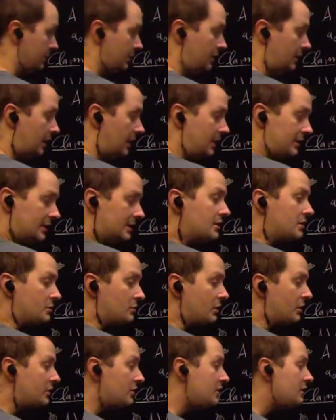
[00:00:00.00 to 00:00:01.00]
And this is
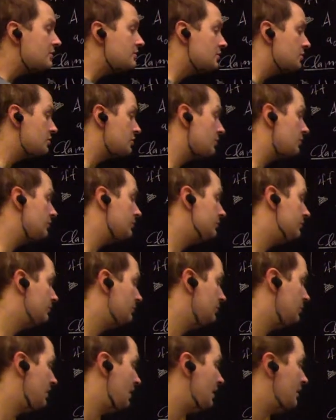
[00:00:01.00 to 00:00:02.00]
what you need to show,
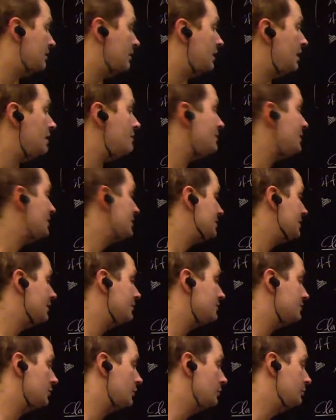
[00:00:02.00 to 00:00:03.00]
that A minus L
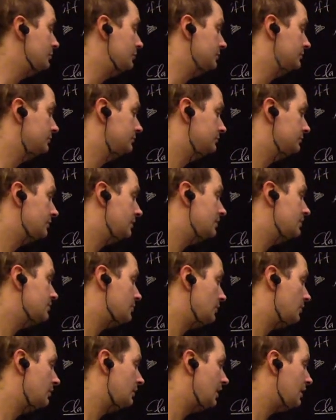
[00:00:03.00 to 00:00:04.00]
is open, right?
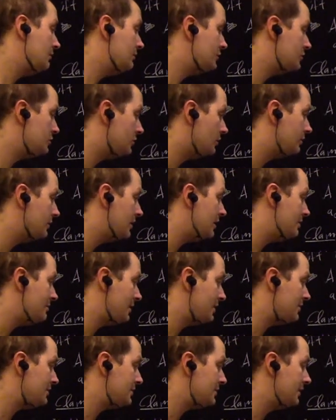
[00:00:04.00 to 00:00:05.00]
So, okay, we show that A
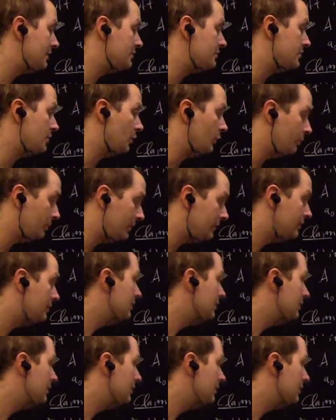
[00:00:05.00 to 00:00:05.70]
minus L is open